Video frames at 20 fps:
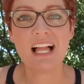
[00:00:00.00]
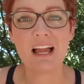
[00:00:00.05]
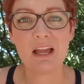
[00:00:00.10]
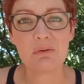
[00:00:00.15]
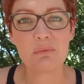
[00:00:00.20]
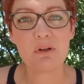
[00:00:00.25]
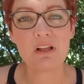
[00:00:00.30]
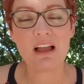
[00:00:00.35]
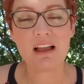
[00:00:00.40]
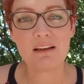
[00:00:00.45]

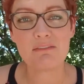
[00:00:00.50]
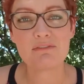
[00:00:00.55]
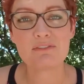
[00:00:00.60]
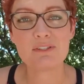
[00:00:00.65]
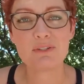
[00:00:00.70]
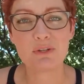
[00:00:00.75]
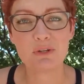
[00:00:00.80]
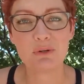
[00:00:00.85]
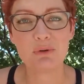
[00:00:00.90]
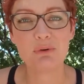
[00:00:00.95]
I will have
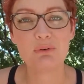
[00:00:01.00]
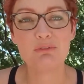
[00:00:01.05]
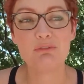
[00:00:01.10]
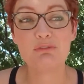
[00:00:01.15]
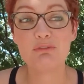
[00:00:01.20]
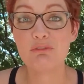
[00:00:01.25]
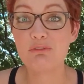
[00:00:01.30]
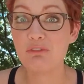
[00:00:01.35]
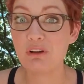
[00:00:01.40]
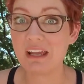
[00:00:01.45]
to
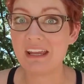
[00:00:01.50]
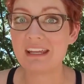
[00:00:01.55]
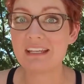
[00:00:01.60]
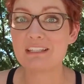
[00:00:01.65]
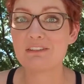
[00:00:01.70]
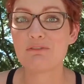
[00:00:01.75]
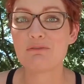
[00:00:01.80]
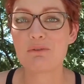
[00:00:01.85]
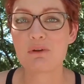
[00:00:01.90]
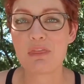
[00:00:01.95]

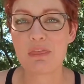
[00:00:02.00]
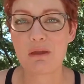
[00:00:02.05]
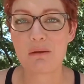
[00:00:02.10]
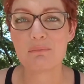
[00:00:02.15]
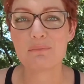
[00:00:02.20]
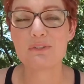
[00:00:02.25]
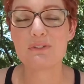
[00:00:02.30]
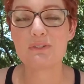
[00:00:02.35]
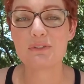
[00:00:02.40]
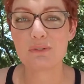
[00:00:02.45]
fight for
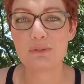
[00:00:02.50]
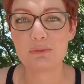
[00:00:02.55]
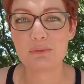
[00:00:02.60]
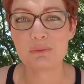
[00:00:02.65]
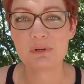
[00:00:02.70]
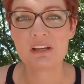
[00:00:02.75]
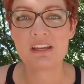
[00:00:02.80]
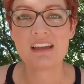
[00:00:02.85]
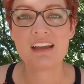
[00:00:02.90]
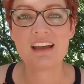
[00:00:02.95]
them to